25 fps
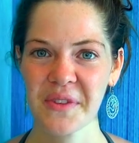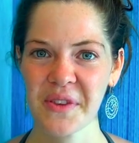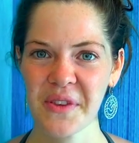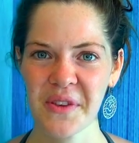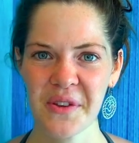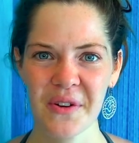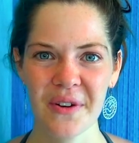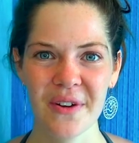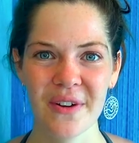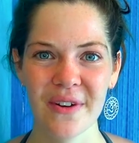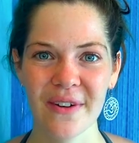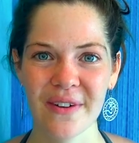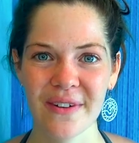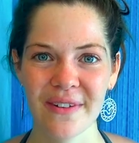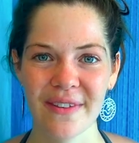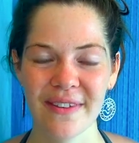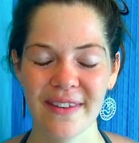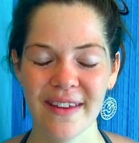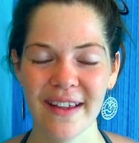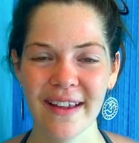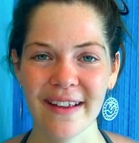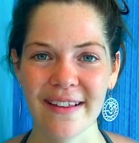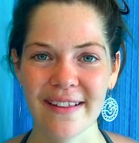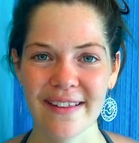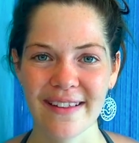to learn
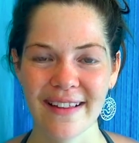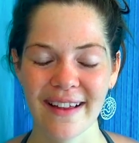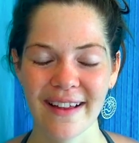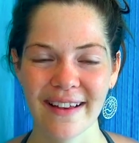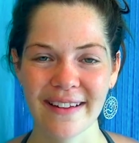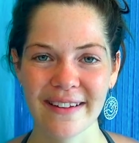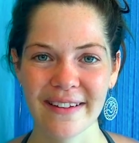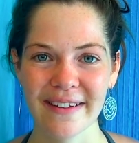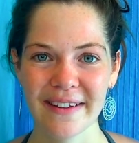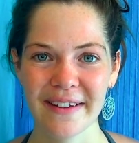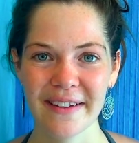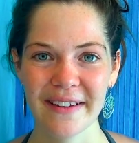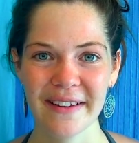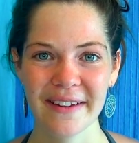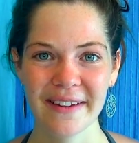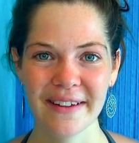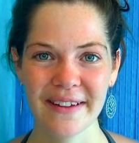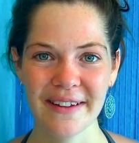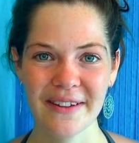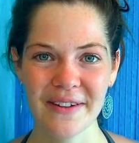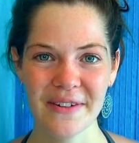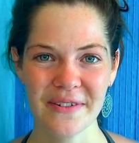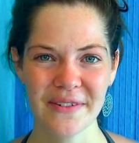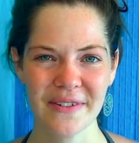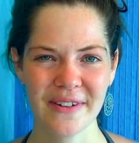things that
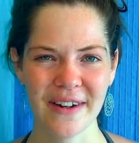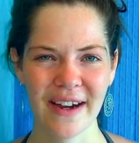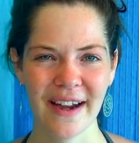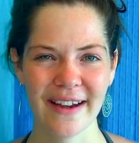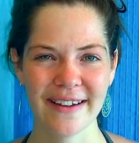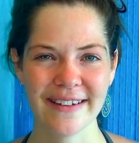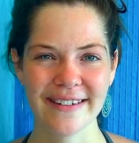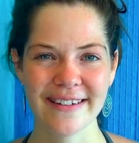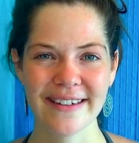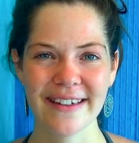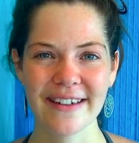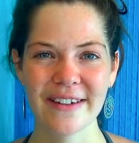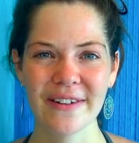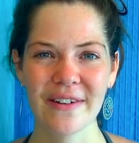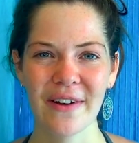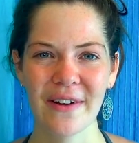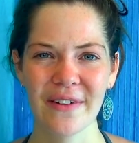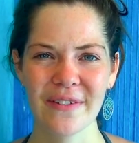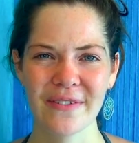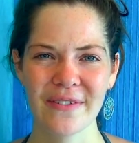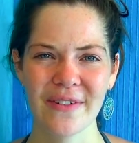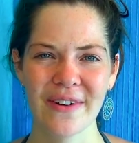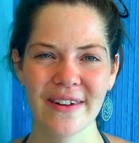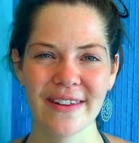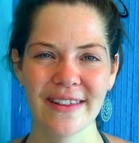you were actually
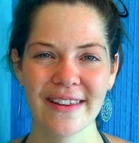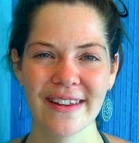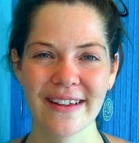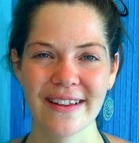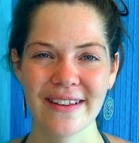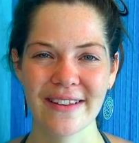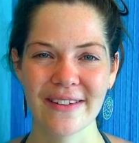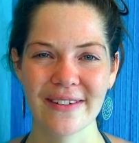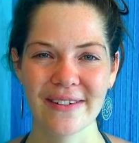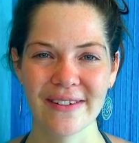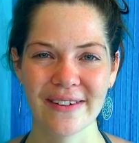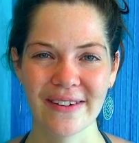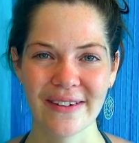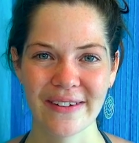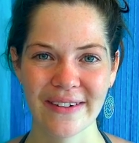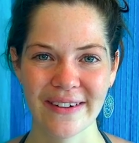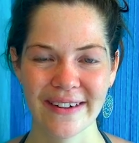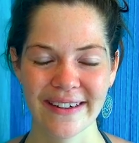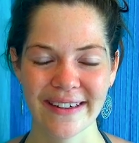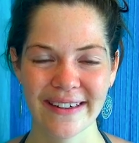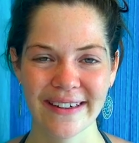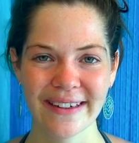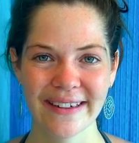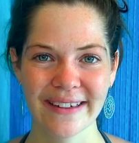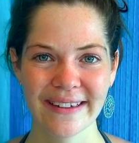not wanting to
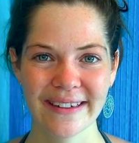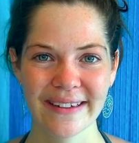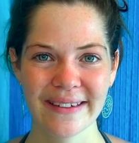learn.